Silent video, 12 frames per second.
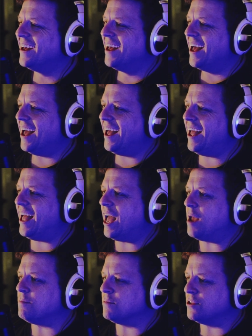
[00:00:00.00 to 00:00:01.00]

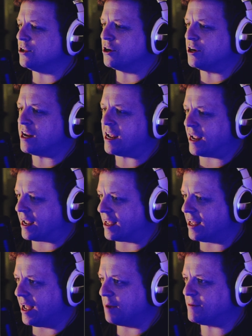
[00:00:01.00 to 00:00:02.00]
I'm learning.
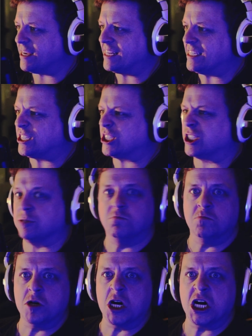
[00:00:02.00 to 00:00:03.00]
I'm getting
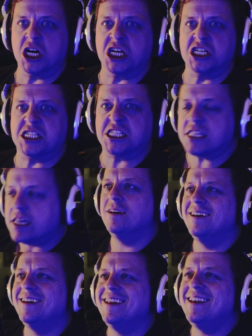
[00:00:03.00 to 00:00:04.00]
smart.
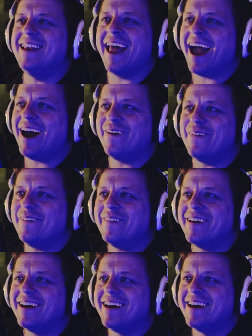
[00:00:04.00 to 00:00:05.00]
Now
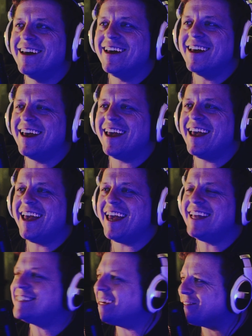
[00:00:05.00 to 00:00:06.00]

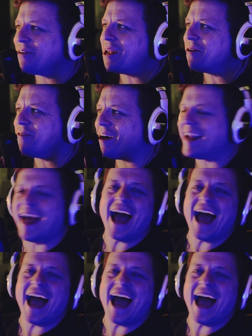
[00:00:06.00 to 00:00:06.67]
it does what I want.